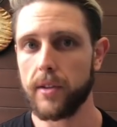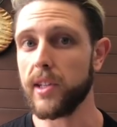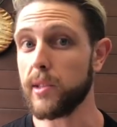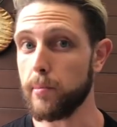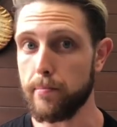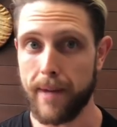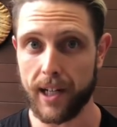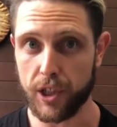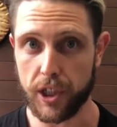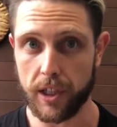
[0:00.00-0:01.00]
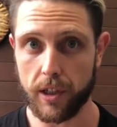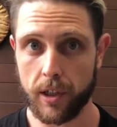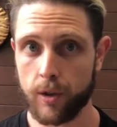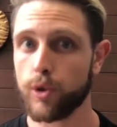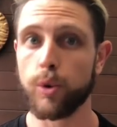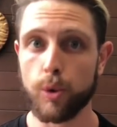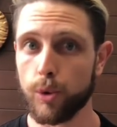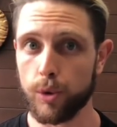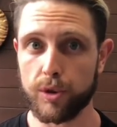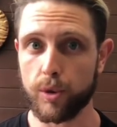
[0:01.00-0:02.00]
this magic
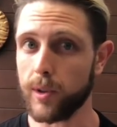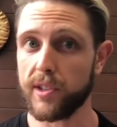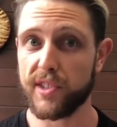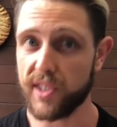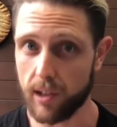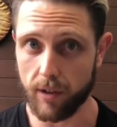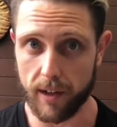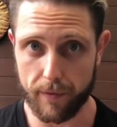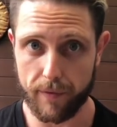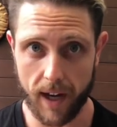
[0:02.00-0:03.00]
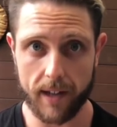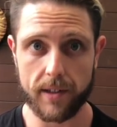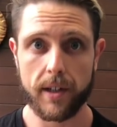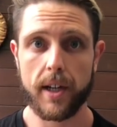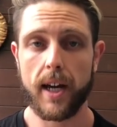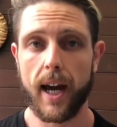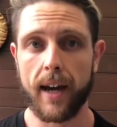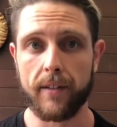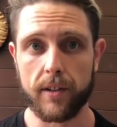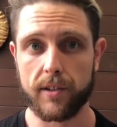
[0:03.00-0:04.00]
tool to incinerate fat,
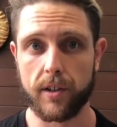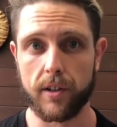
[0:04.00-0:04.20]
and that's